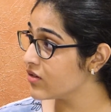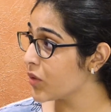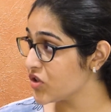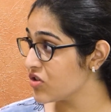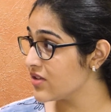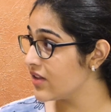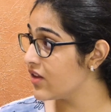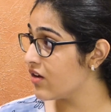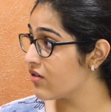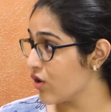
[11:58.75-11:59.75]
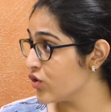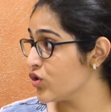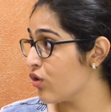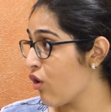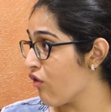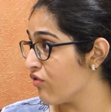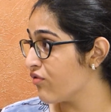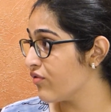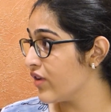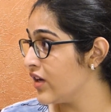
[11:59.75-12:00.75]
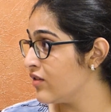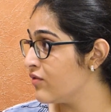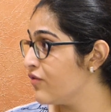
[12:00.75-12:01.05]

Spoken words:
questions that they are unsure of in